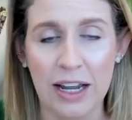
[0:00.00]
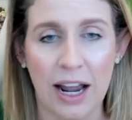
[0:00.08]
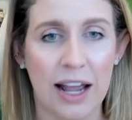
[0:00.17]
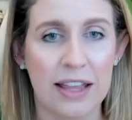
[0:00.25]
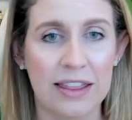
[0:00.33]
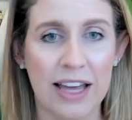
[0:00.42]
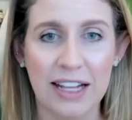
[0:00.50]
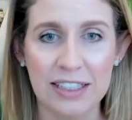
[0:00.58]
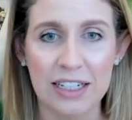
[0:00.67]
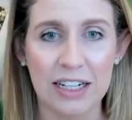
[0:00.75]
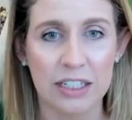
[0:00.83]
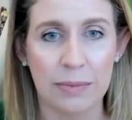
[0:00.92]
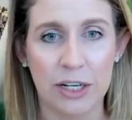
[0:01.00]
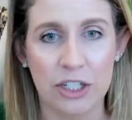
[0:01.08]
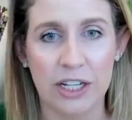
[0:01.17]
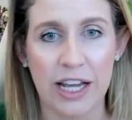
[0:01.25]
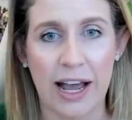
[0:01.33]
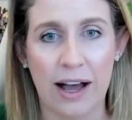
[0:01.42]
And that's not to
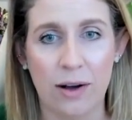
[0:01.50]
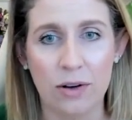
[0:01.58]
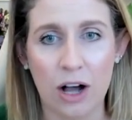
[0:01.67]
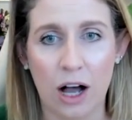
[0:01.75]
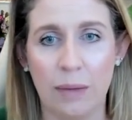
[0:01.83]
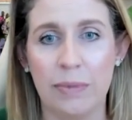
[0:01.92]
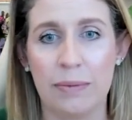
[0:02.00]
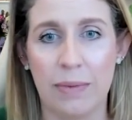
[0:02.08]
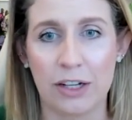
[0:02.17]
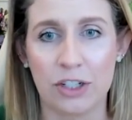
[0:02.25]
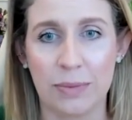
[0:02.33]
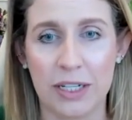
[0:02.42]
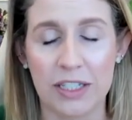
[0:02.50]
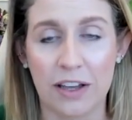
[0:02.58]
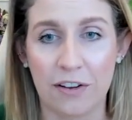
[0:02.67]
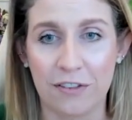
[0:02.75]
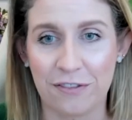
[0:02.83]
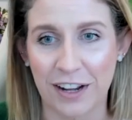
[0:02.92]
mention how common measurements
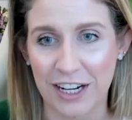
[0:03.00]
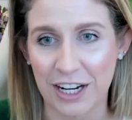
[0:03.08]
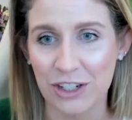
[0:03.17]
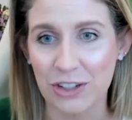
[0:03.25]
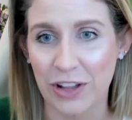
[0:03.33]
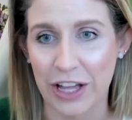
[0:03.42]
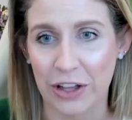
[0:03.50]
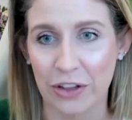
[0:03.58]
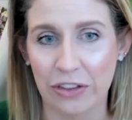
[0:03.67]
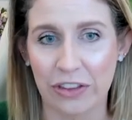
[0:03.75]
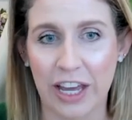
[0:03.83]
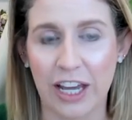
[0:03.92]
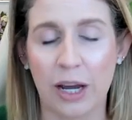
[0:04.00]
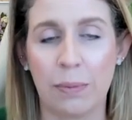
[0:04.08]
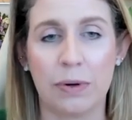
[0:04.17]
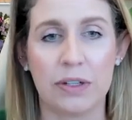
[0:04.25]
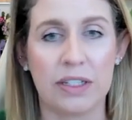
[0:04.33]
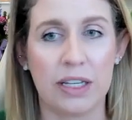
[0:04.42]
of financial health, like
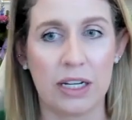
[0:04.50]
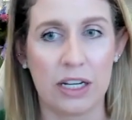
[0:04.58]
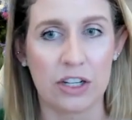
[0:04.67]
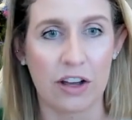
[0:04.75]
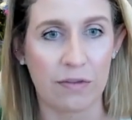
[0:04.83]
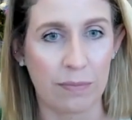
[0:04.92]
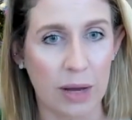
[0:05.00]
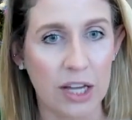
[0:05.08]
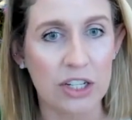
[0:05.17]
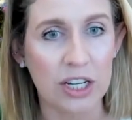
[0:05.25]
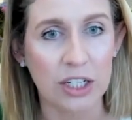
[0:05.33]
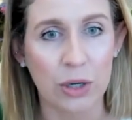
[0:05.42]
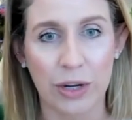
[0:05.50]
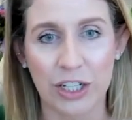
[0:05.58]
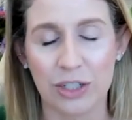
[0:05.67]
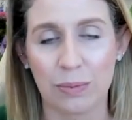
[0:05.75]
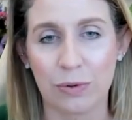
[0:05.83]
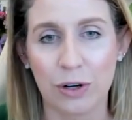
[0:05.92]
percentage of budget going
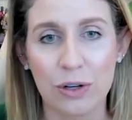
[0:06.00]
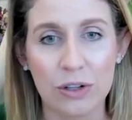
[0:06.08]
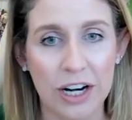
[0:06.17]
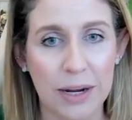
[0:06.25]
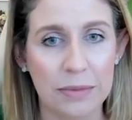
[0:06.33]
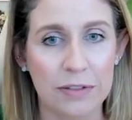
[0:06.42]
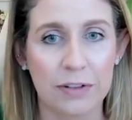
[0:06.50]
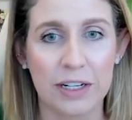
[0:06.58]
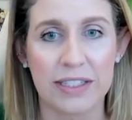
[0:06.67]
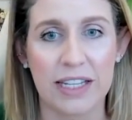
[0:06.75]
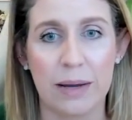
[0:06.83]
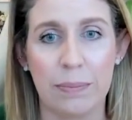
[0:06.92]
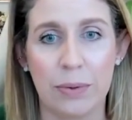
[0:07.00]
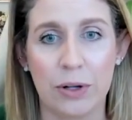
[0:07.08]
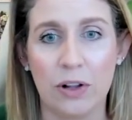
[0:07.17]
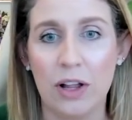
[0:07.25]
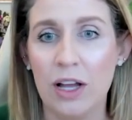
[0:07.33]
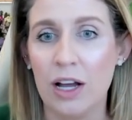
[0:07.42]
to programs, for
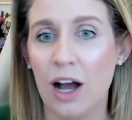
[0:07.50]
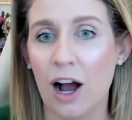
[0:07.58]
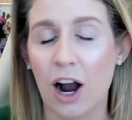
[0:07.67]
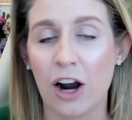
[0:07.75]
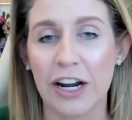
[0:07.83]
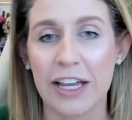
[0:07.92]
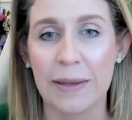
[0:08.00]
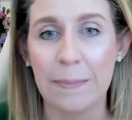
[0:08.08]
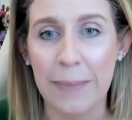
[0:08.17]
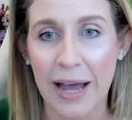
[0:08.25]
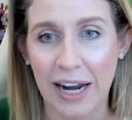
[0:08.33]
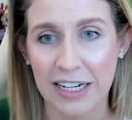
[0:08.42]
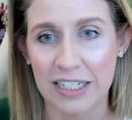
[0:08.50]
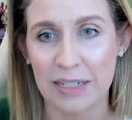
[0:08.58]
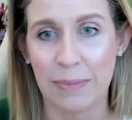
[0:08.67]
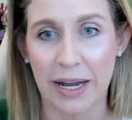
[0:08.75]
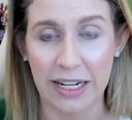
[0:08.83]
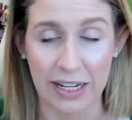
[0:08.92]
example, are impacted
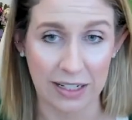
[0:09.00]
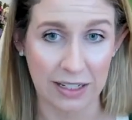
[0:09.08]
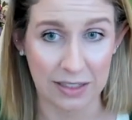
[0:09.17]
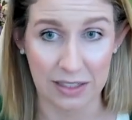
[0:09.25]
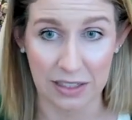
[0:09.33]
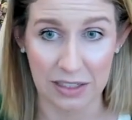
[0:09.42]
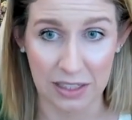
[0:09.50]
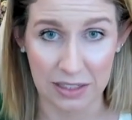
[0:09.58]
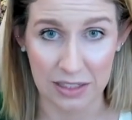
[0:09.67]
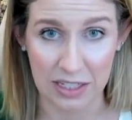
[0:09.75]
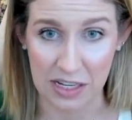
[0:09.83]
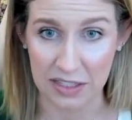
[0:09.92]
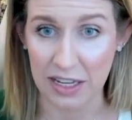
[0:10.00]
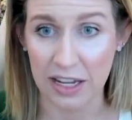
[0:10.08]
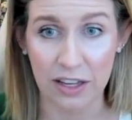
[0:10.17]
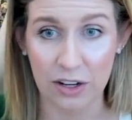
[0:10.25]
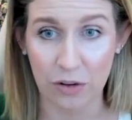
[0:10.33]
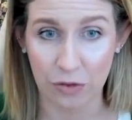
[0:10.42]
by inconsistencies
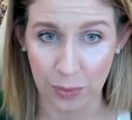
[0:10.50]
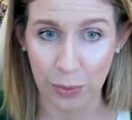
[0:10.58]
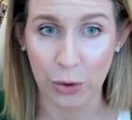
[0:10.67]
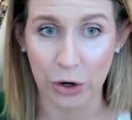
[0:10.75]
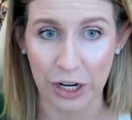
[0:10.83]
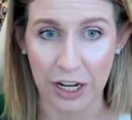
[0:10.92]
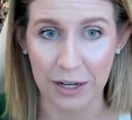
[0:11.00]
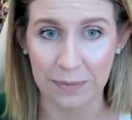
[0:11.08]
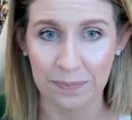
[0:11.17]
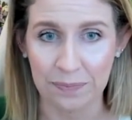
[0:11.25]
in reporting.